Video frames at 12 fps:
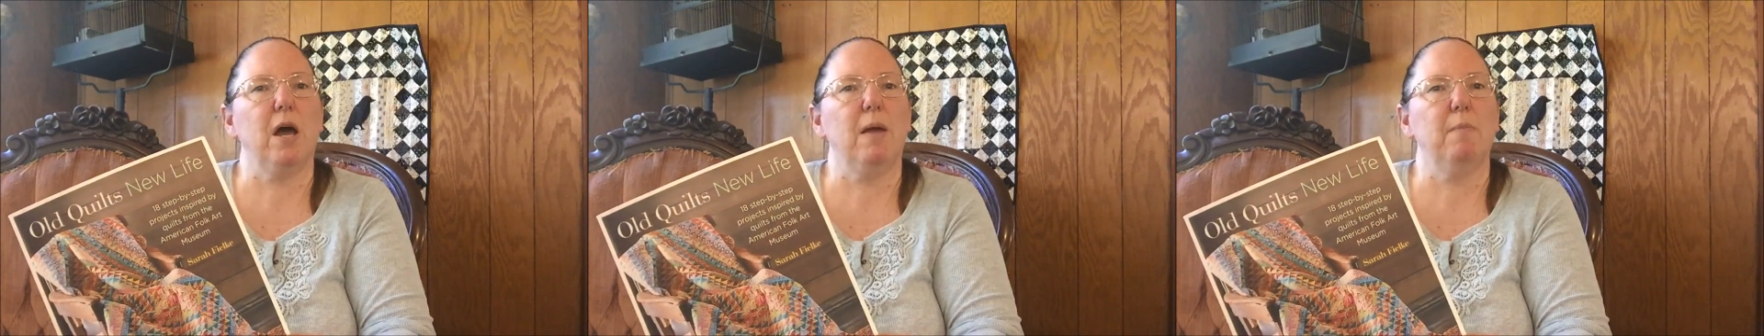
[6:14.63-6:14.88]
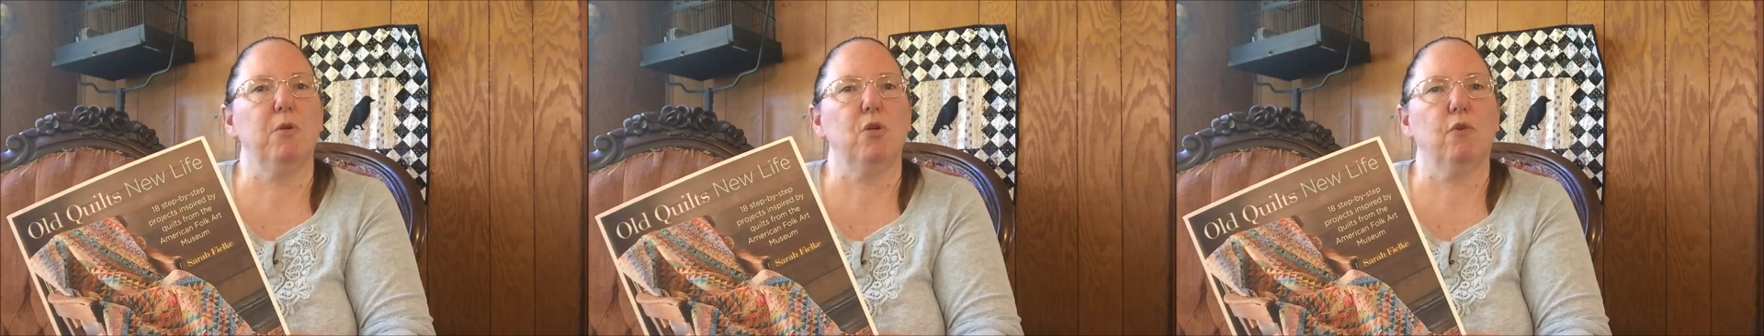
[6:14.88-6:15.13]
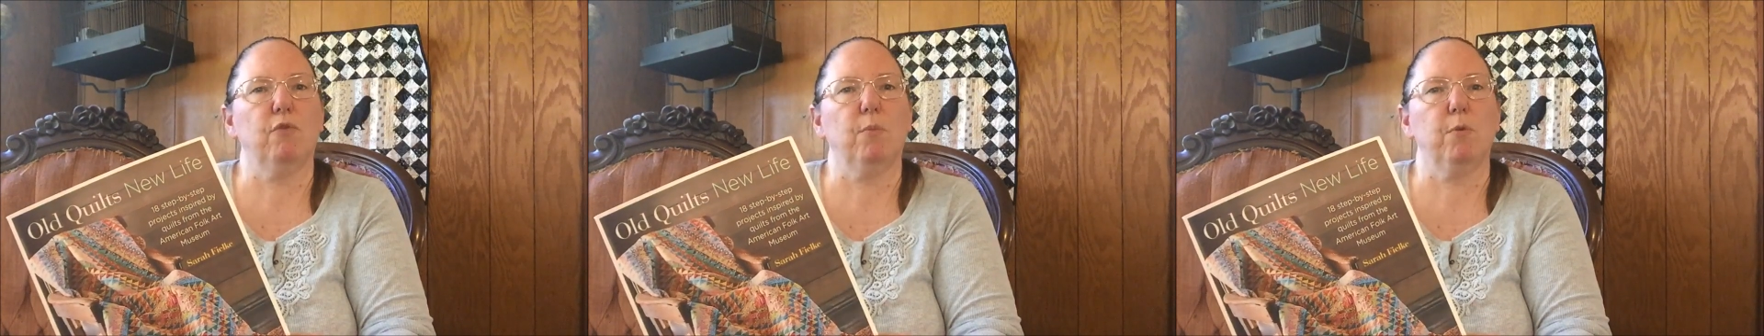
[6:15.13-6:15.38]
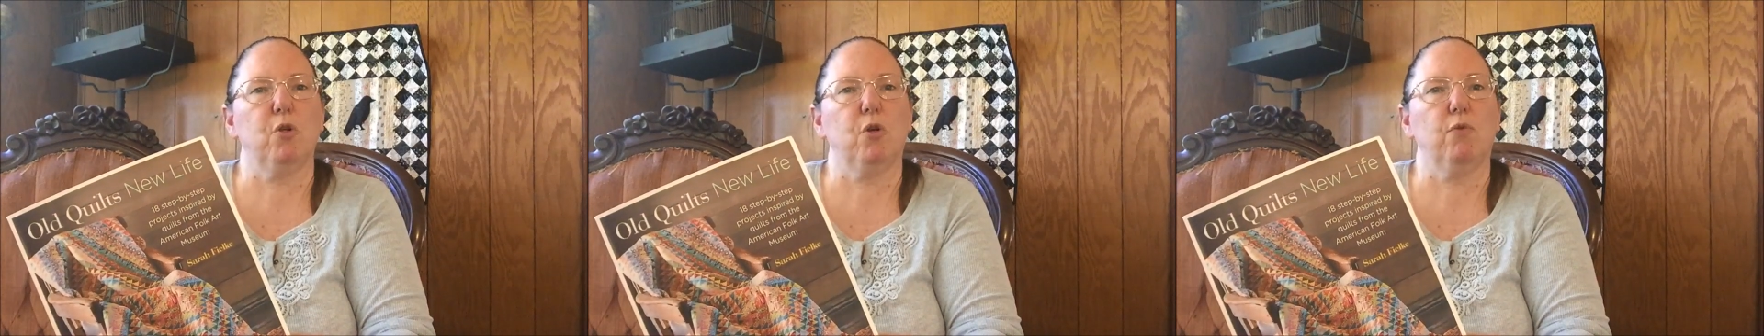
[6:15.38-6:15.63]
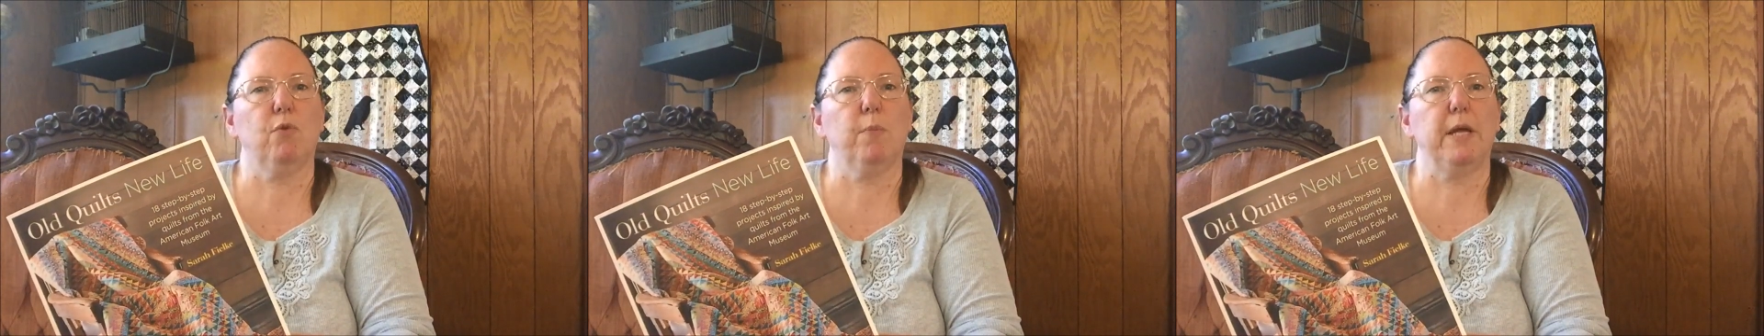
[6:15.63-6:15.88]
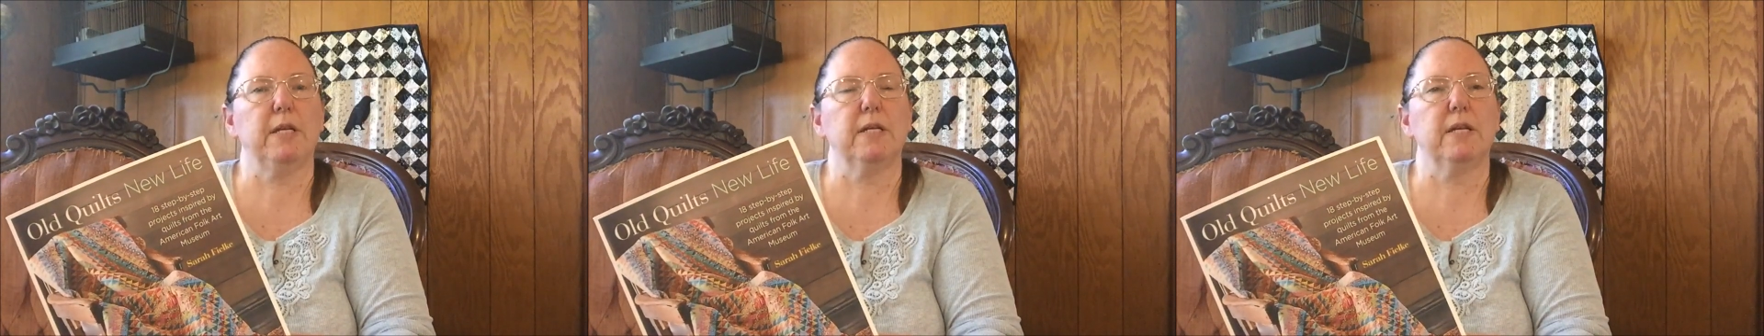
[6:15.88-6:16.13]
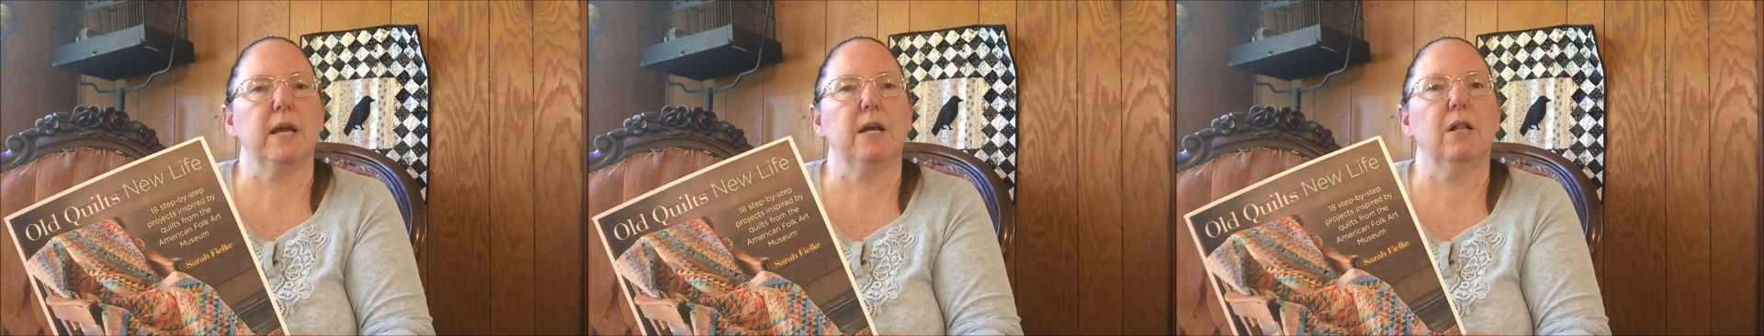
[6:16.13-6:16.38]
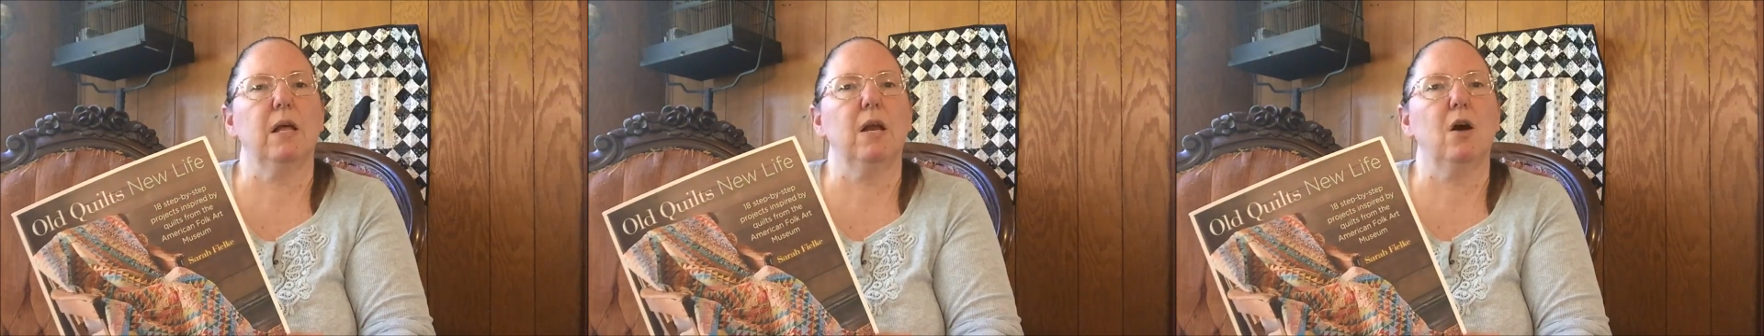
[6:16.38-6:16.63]
I am Michelle from Michelle's Romantic
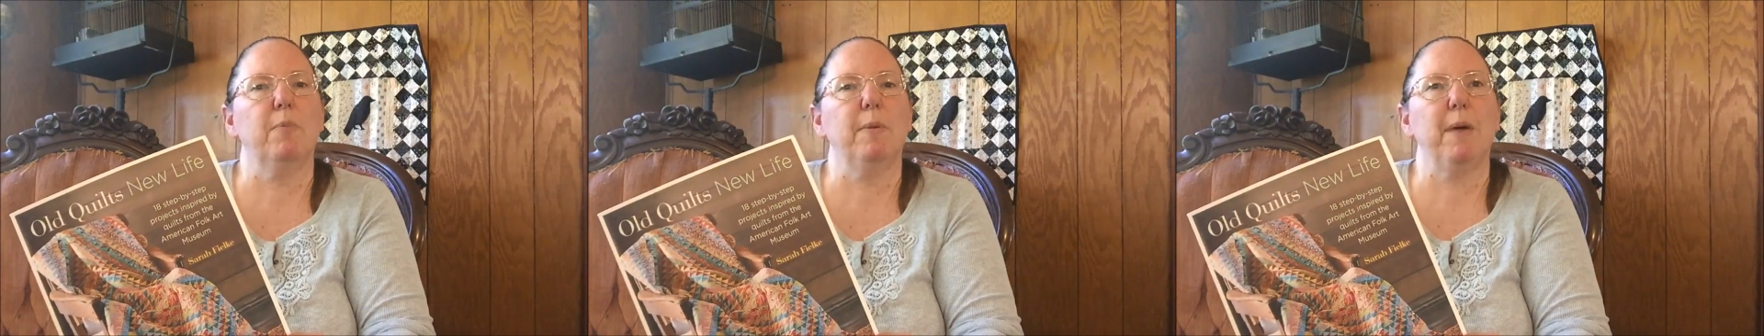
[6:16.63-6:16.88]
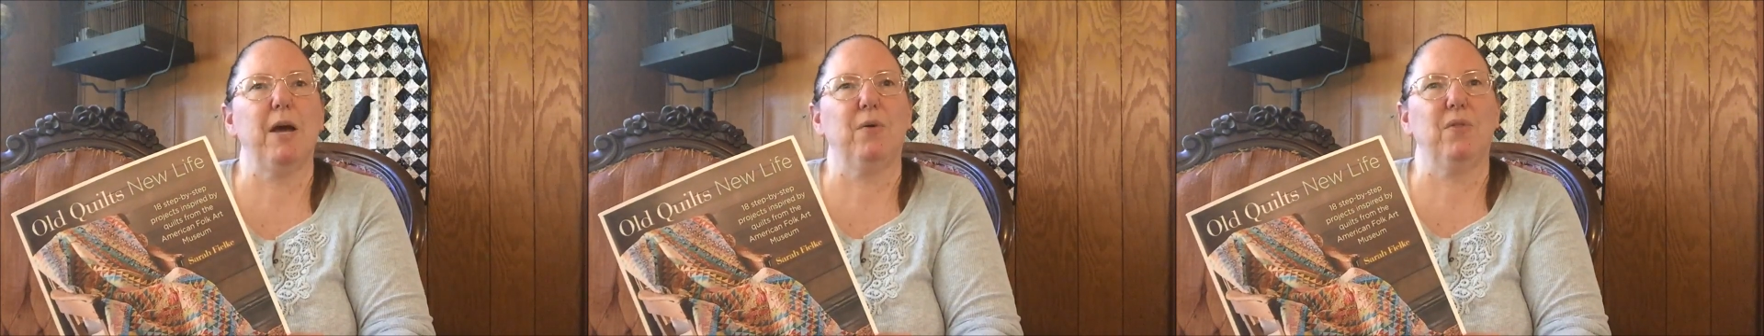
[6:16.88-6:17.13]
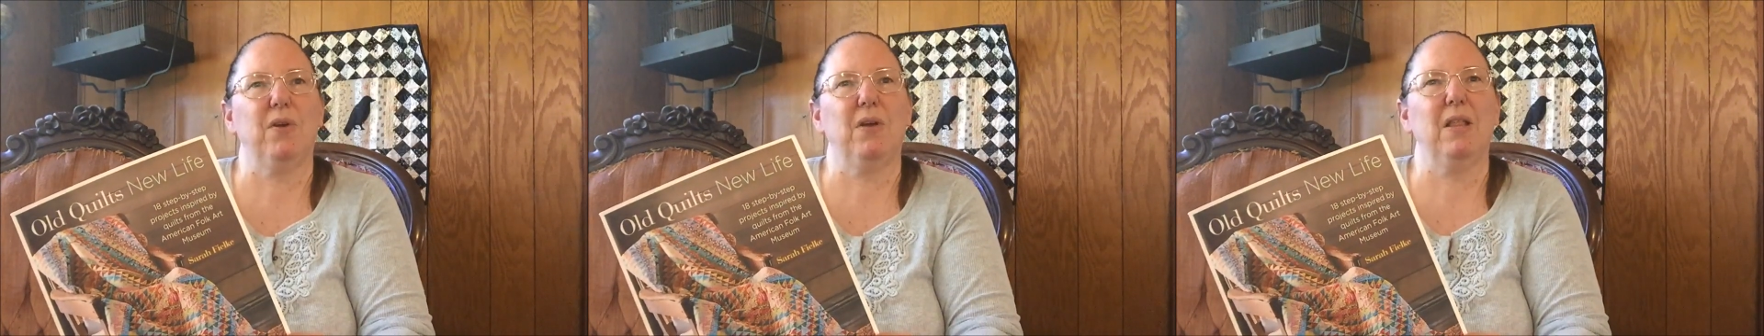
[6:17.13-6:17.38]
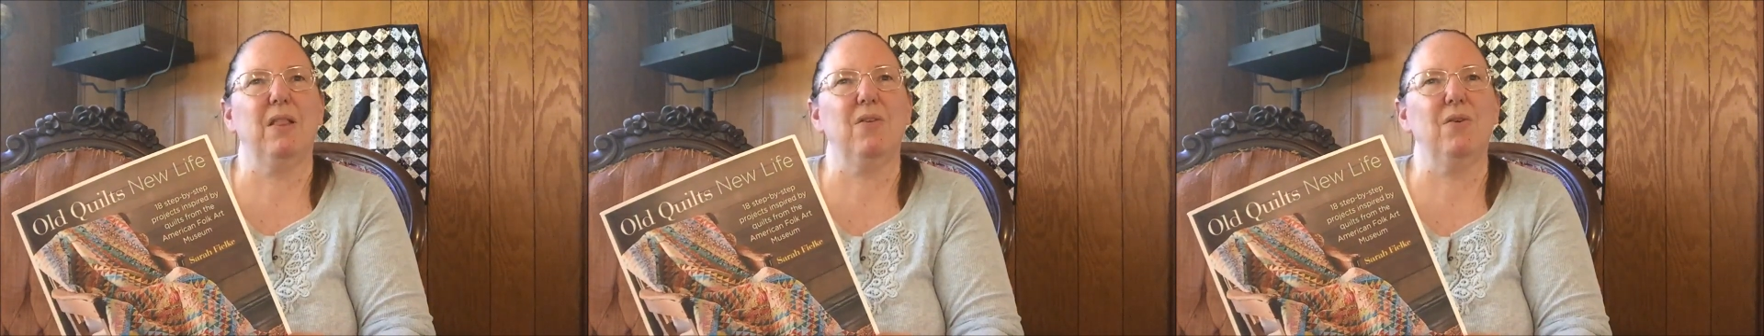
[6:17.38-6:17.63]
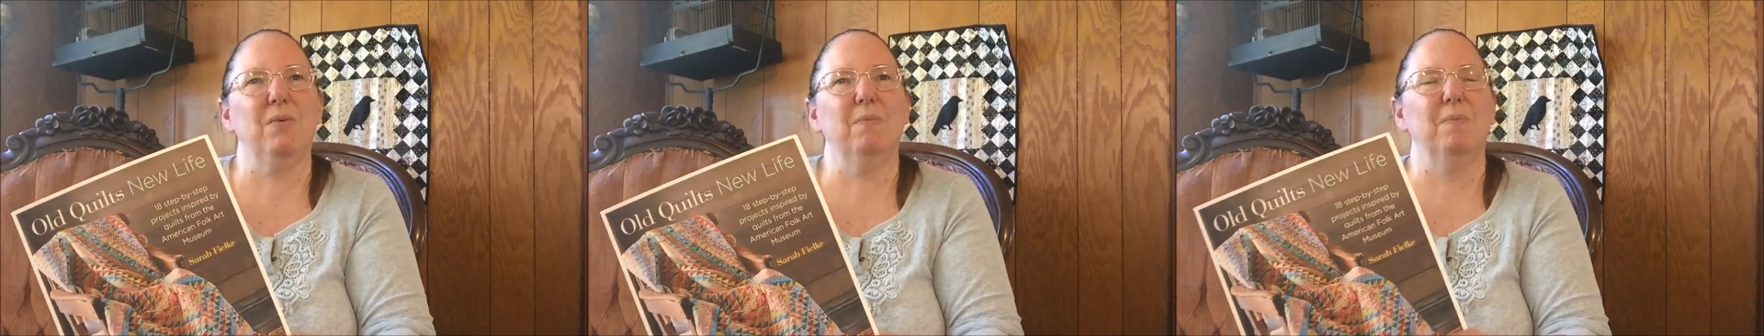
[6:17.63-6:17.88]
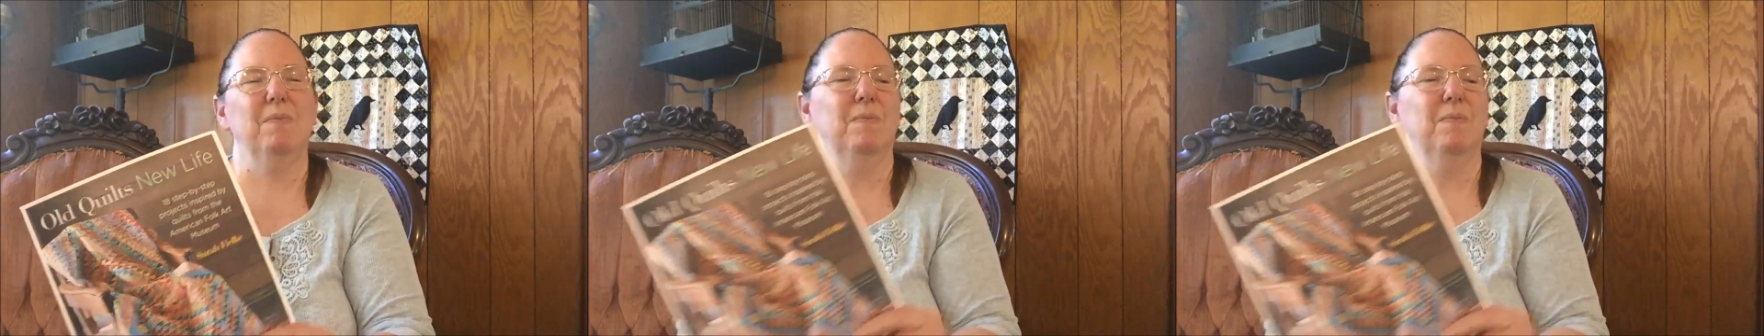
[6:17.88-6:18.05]
Tangle, and I'll be back with you again soon.